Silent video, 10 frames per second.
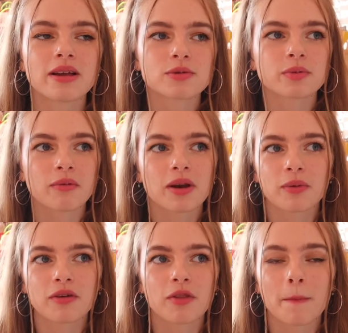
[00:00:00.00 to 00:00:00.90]
It was probably
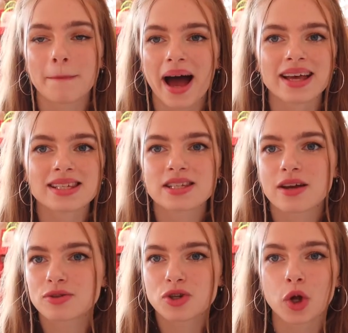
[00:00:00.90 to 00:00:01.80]
one of the best
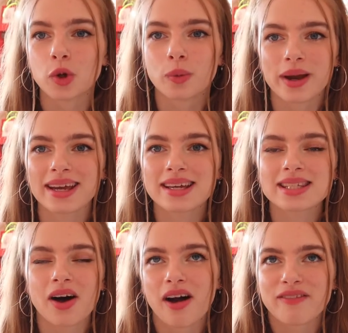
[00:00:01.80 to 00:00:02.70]
2
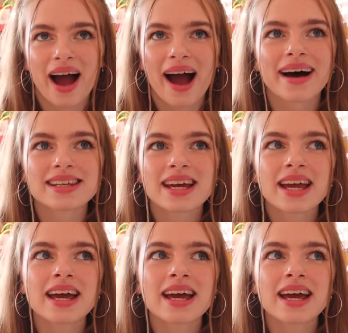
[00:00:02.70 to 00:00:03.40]
weeks I've had